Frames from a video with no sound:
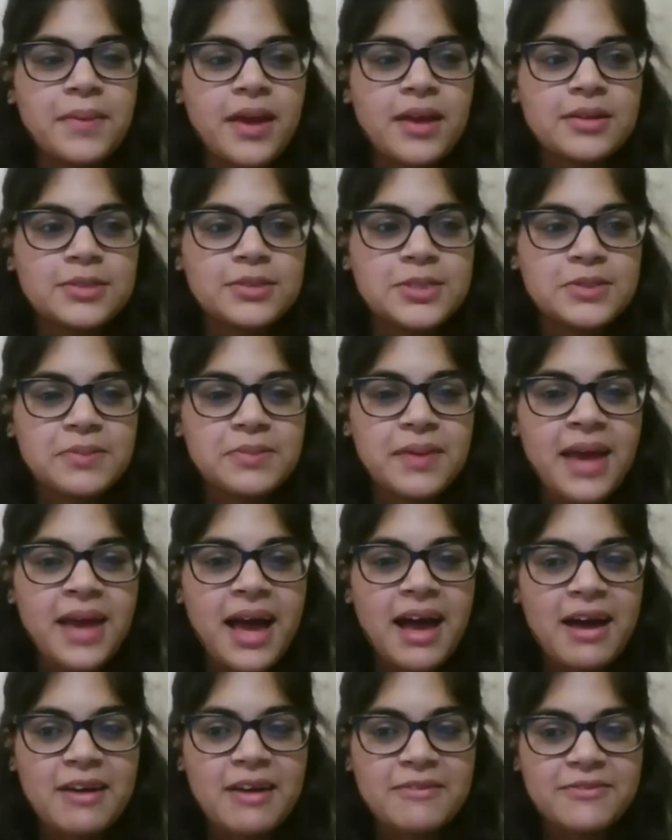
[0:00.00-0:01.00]
do we
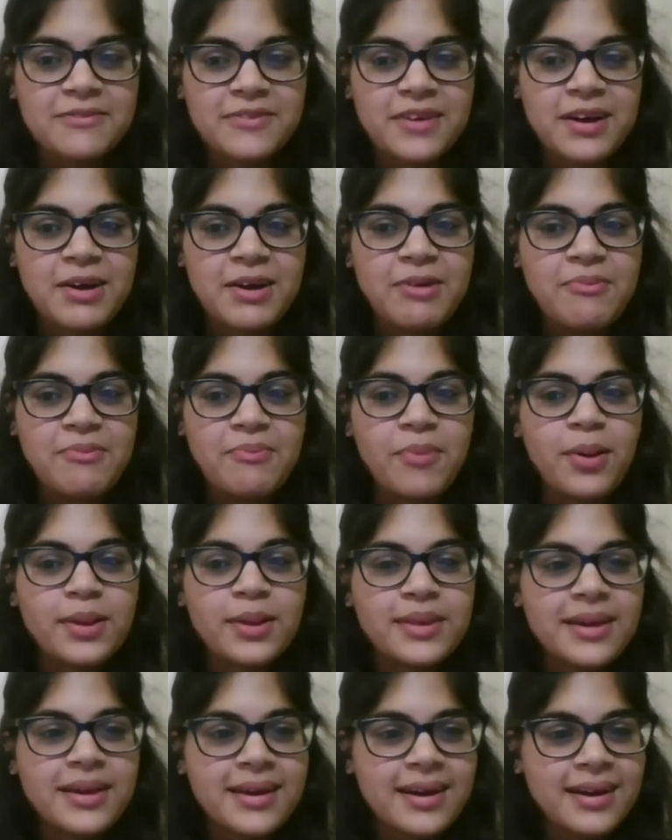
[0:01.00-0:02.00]
have
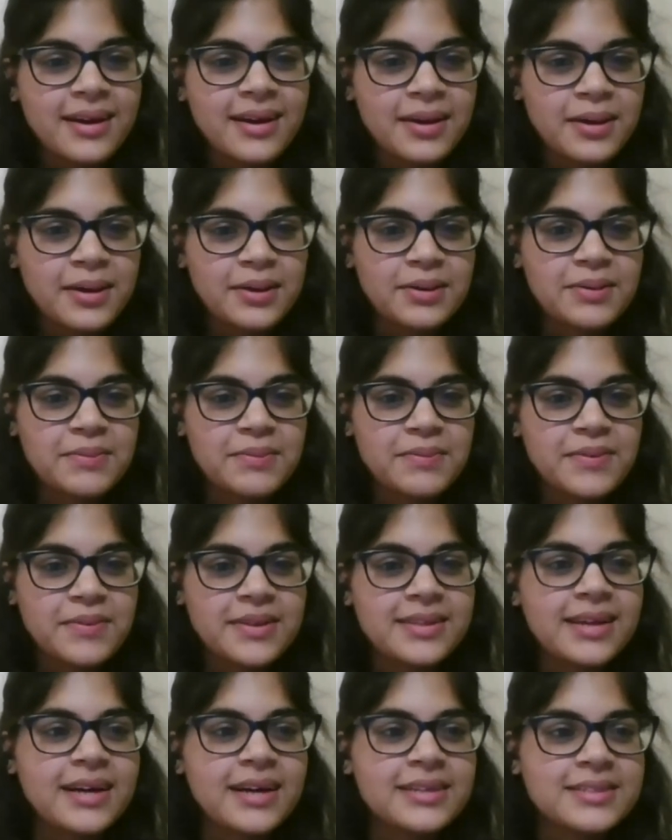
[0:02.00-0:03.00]
Monica here
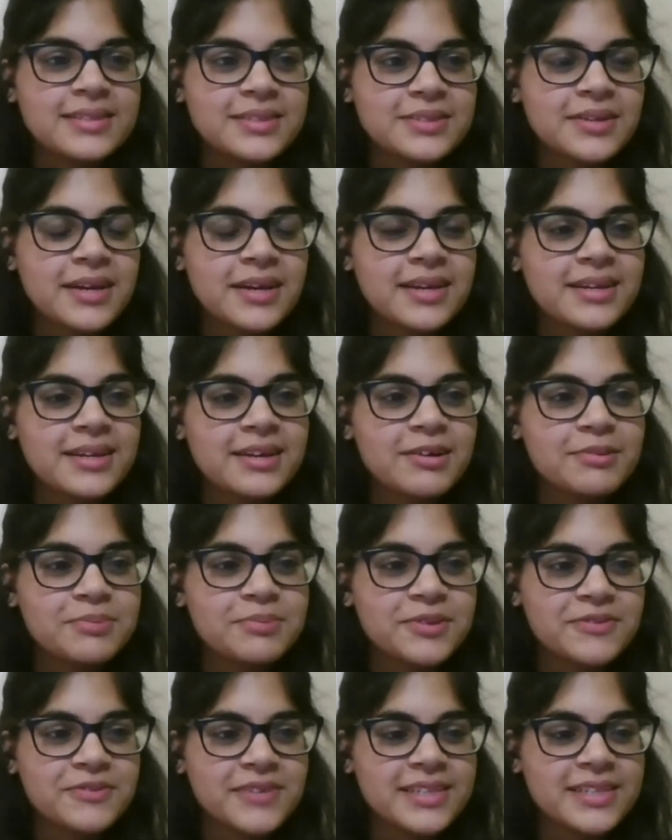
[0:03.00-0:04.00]
with us right now,
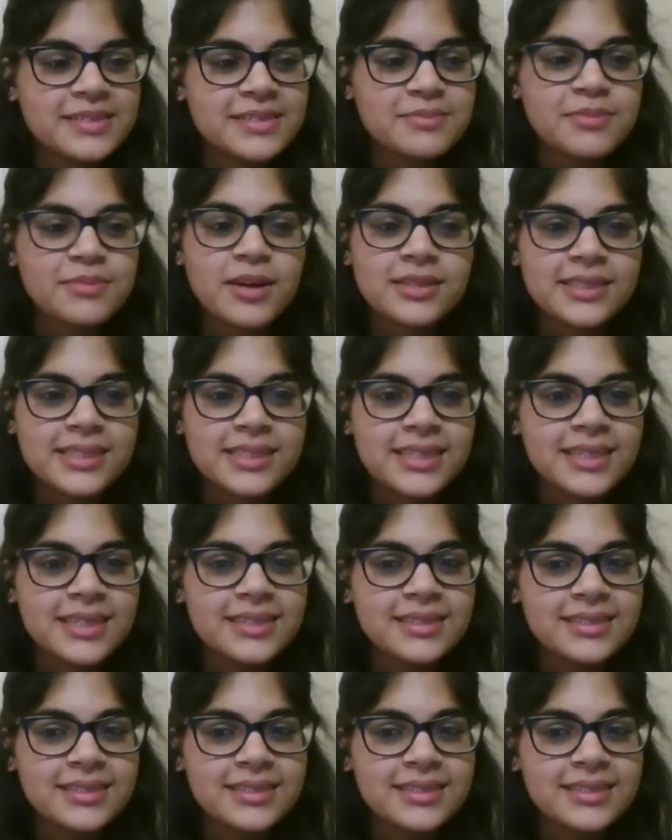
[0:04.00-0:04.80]
Professor Monica?